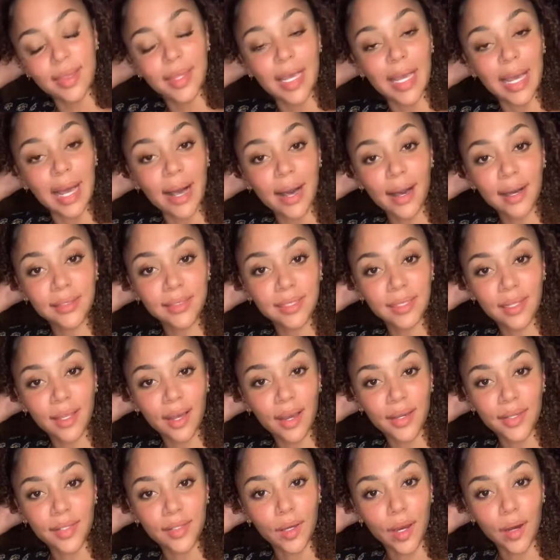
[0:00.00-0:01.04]
they act a
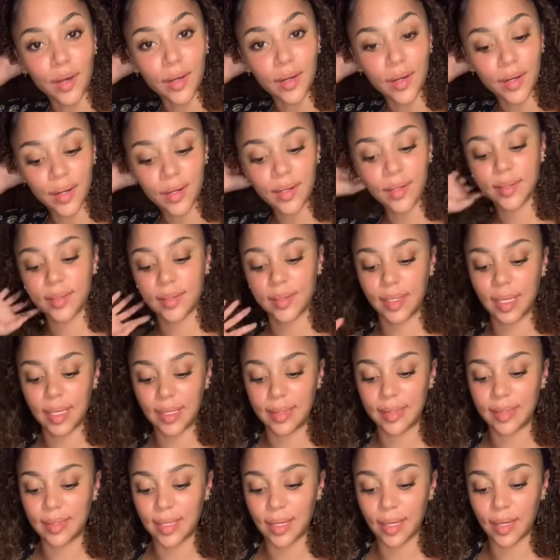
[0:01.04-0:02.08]
lot younger
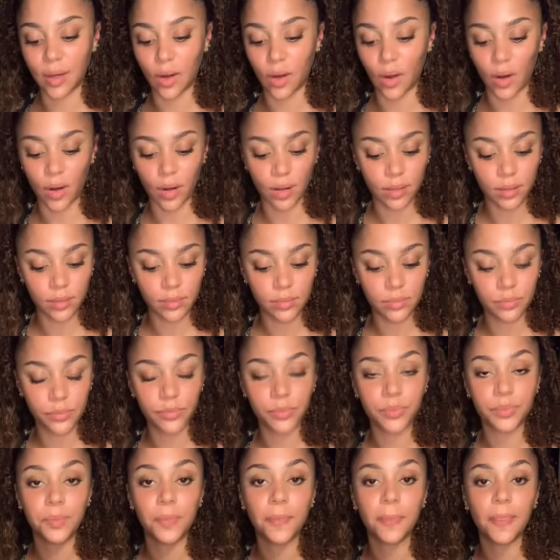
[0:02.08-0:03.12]
than they are.
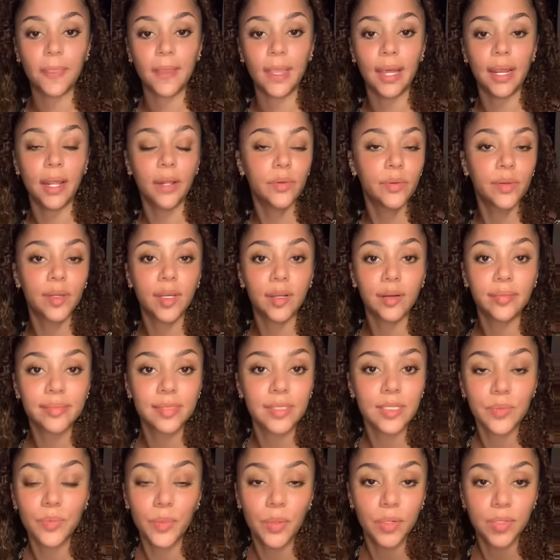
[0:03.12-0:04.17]
I don't care if
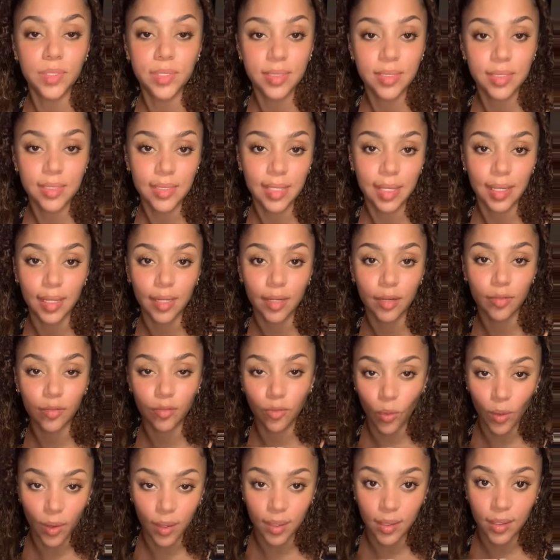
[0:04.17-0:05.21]
this person's like
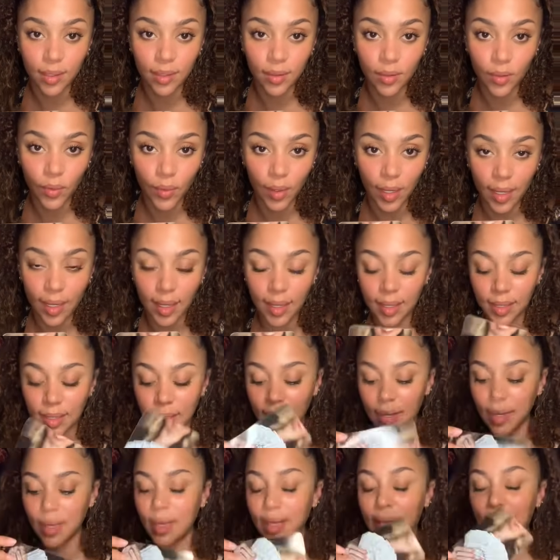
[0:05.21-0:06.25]
40, okay?
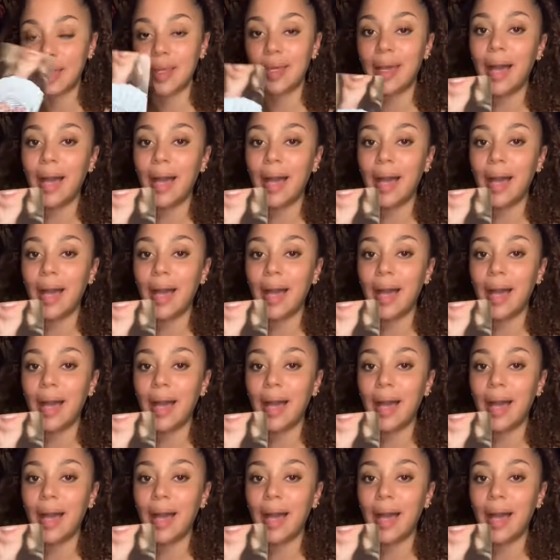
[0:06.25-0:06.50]
They